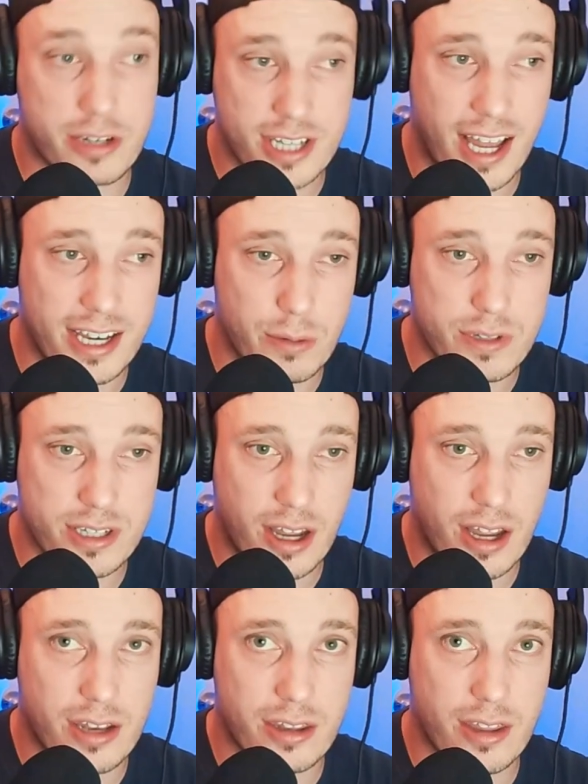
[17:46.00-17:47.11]
side and it was
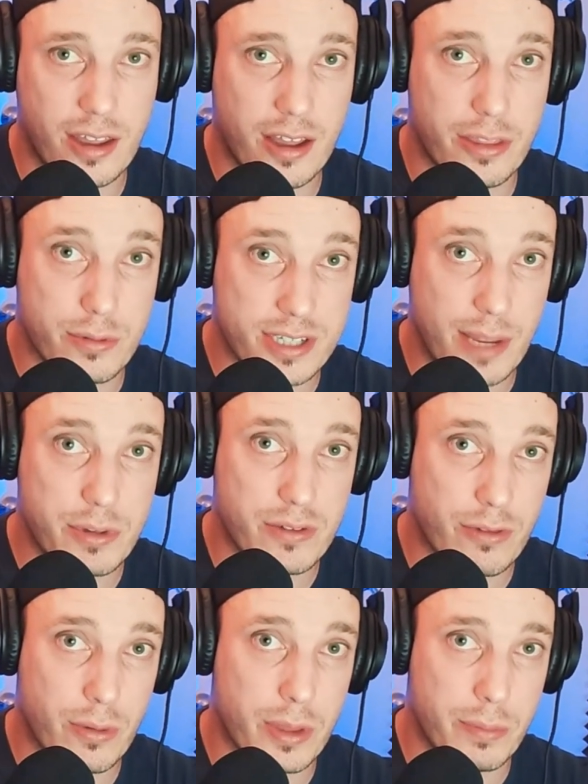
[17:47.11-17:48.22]
done, the reception
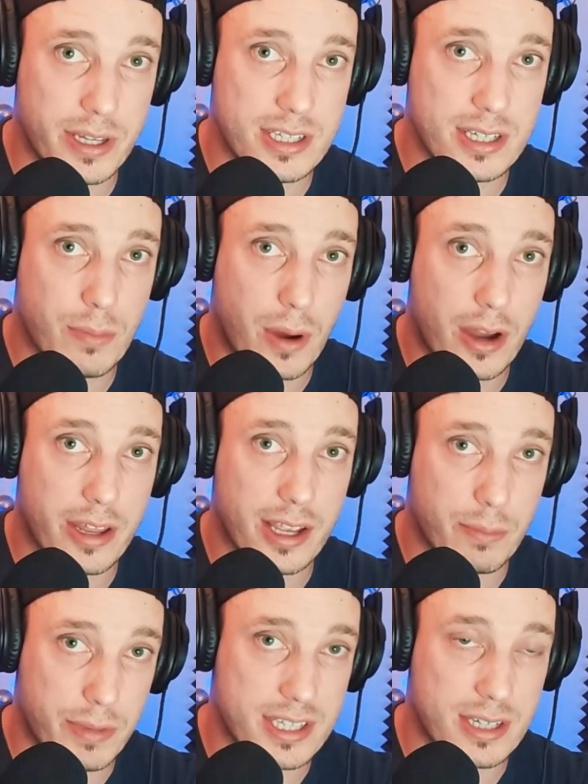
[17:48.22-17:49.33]
from the PC modding
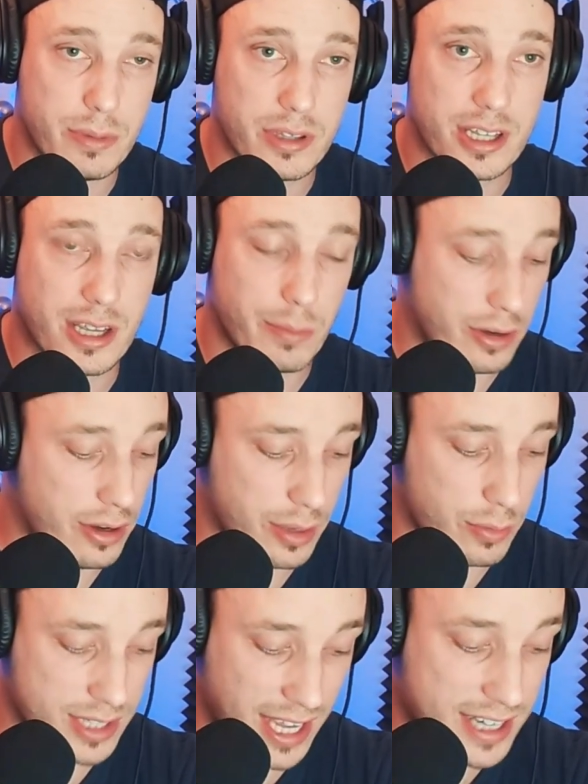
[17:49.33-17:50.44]
and PC building community
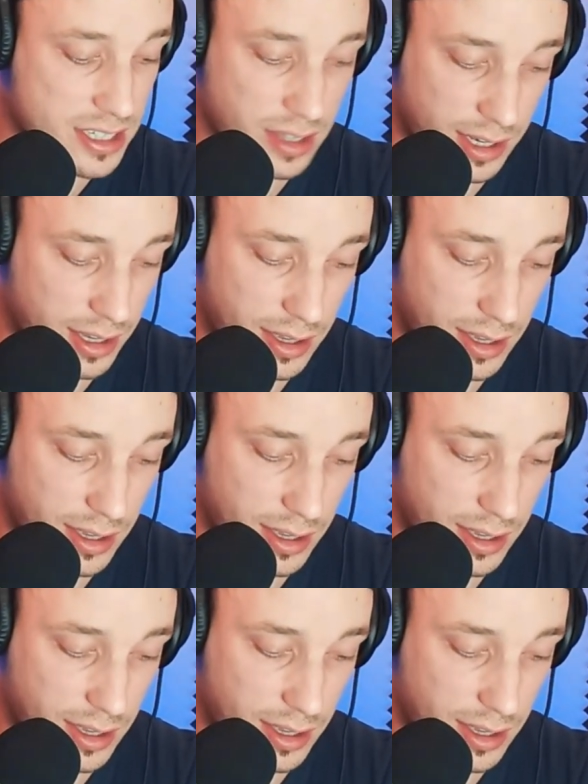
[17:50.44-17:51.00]
was excellent.